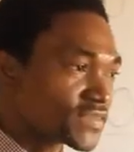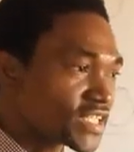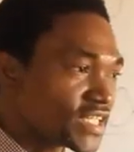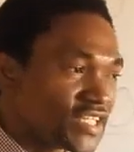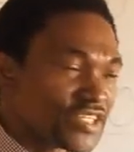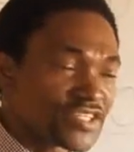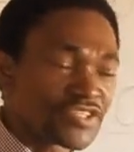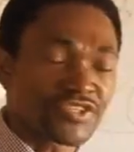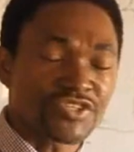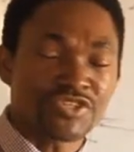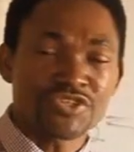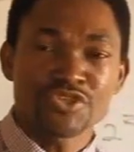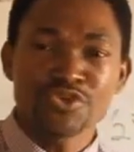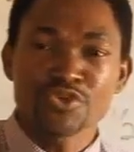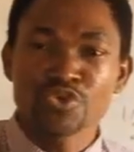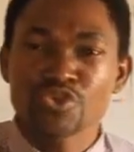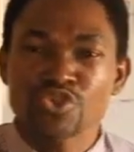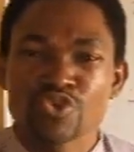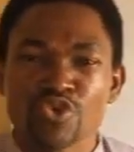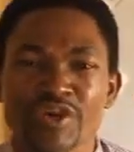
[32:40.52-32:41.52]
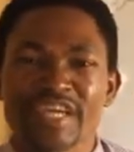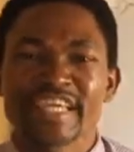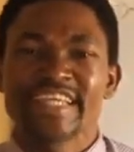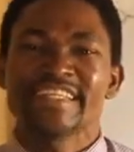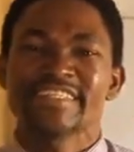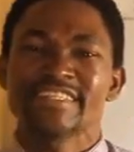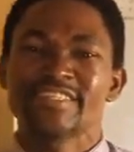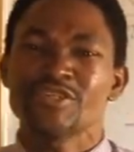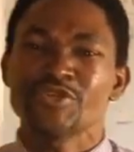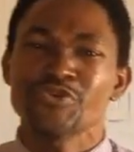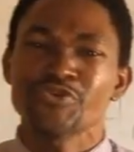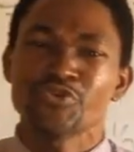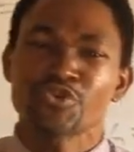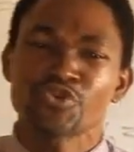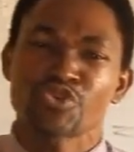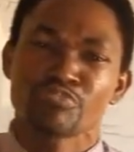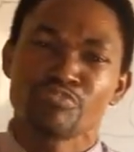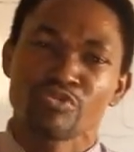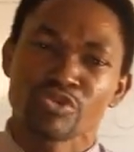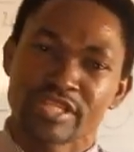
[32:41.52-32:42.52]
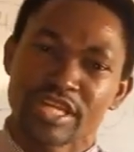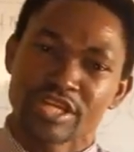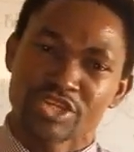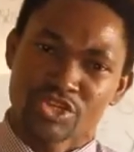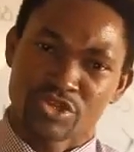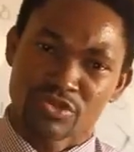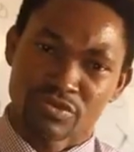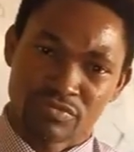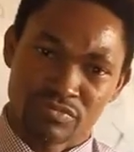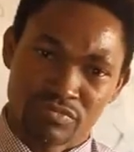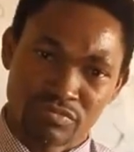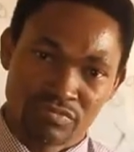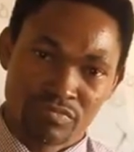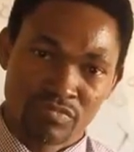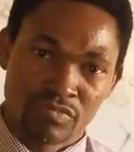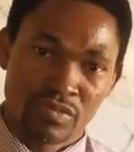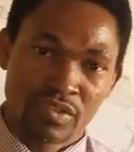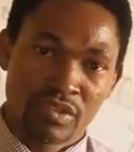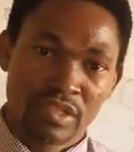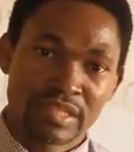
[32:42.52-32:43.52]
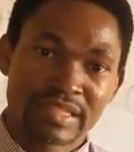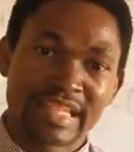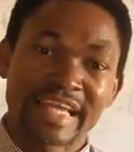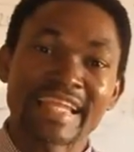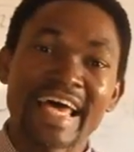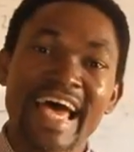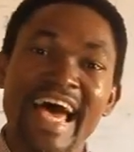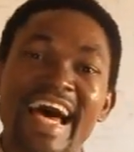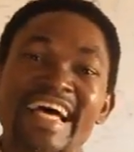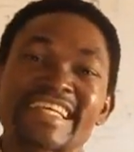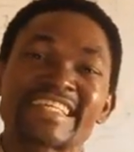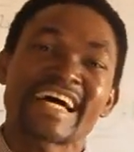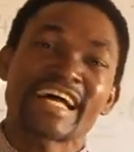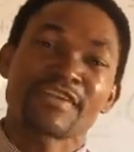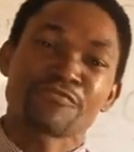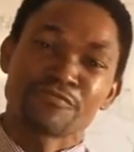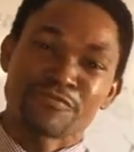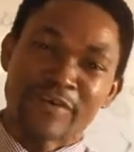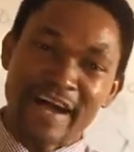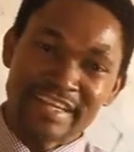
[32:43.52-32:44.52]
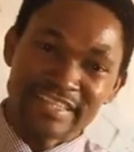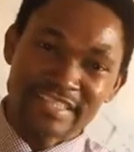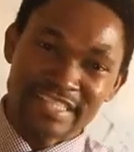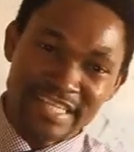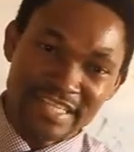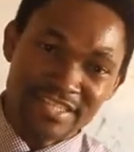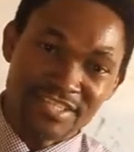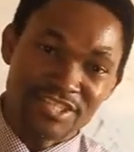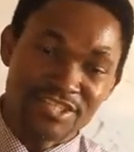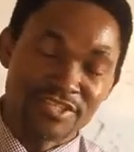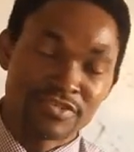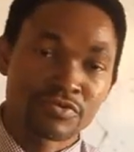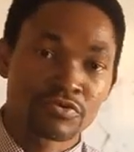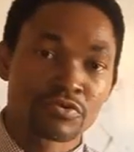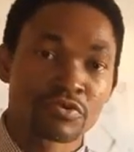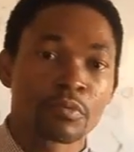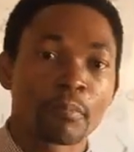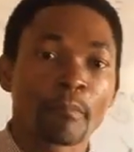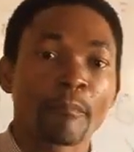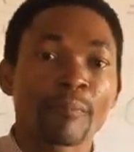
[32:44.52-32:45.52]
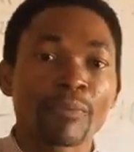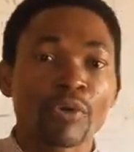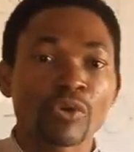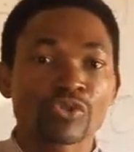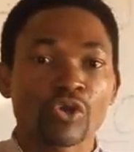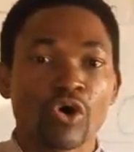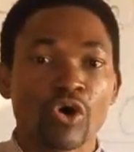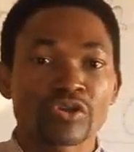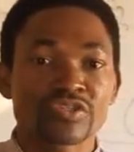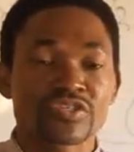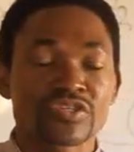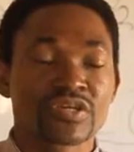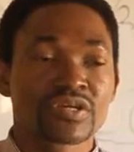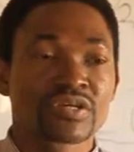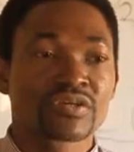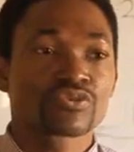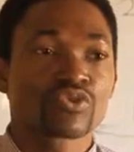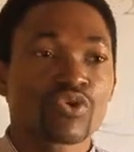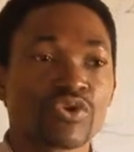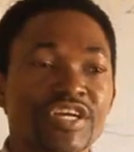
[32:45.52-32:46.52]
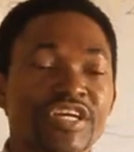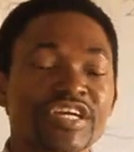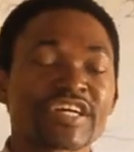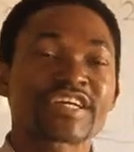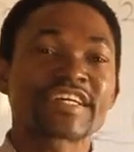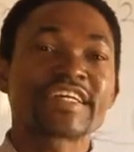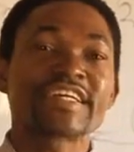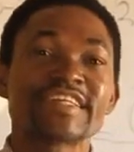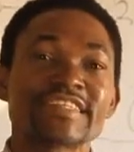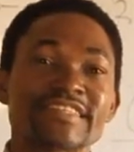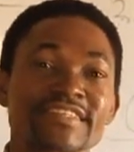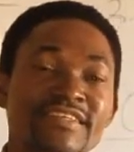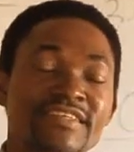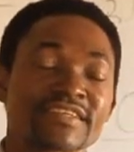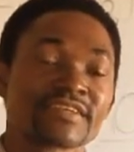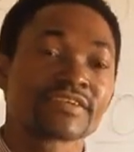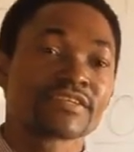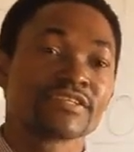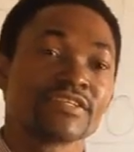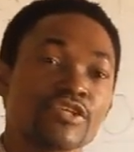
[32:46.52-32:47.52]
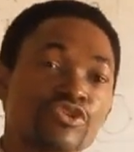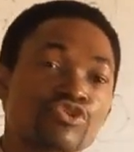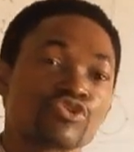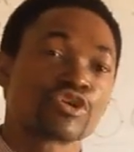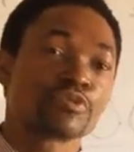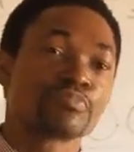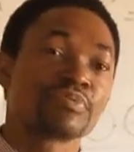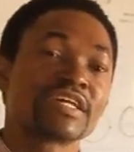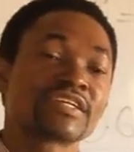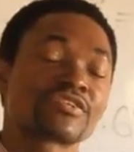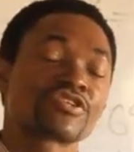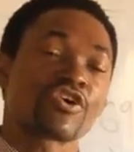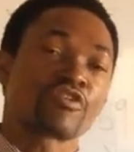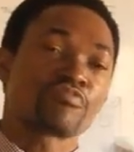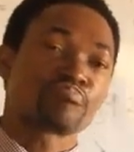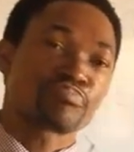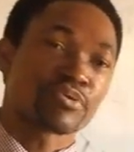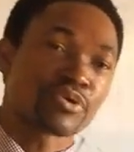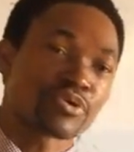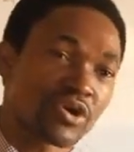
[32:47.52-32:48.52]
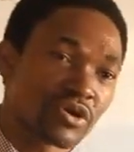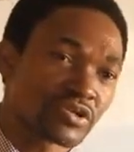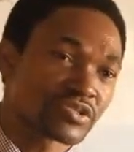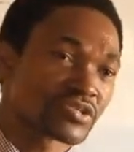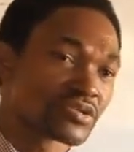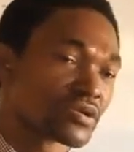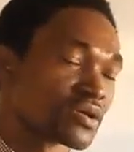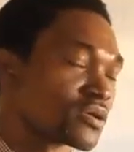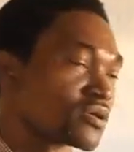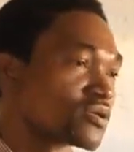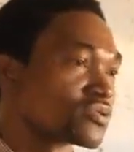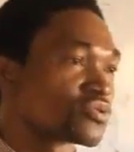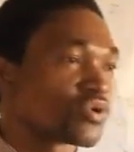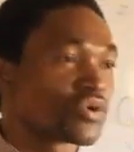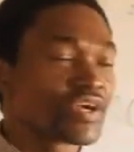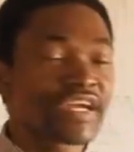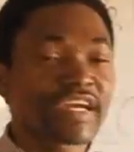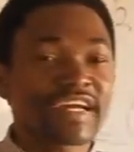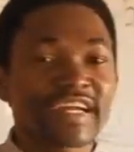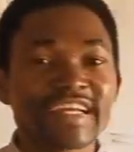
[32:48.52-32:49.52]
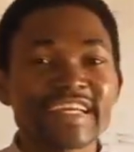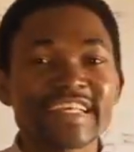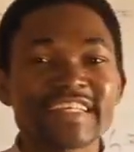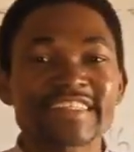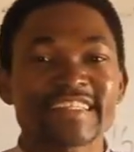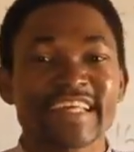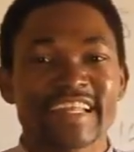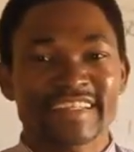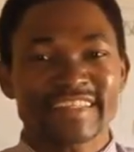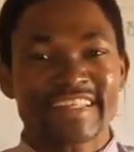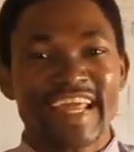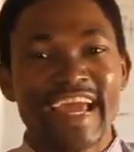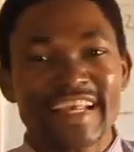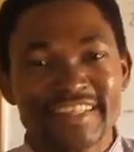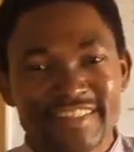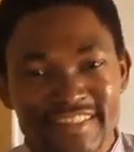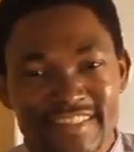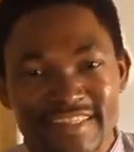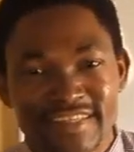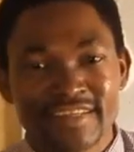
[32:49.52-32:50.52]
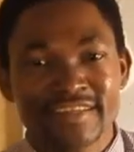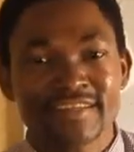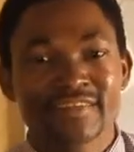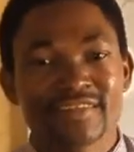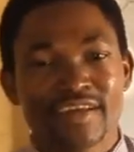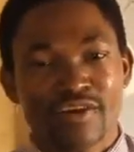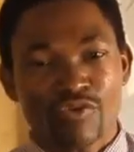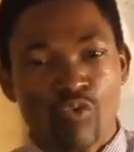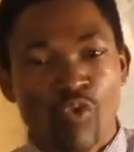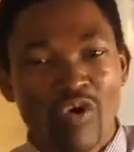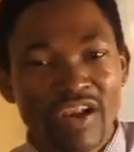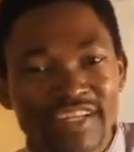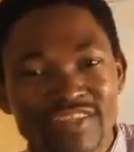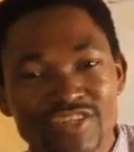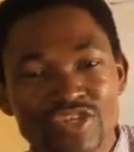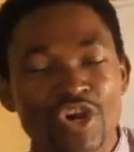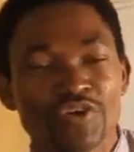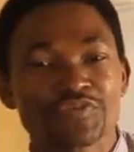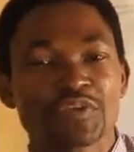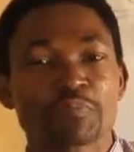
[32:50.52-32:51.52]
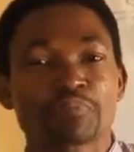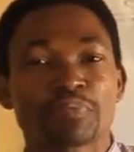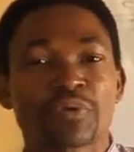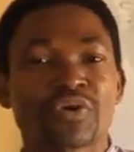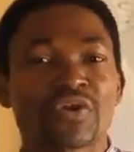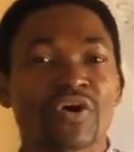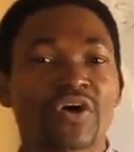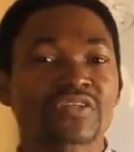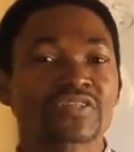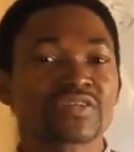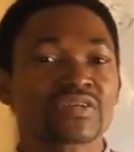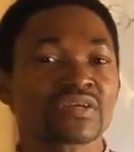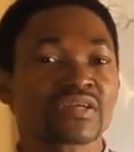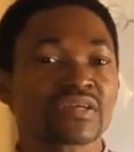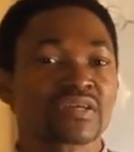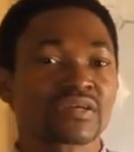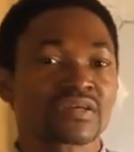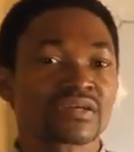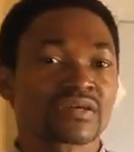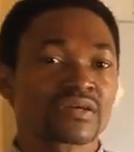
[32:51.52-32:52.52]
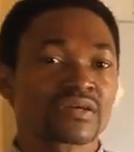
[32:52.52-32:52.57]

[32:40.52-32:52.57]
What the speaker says: is used to induce mutation that has advantage product, to increase the durability of product, to increase the taste, the quality of the product.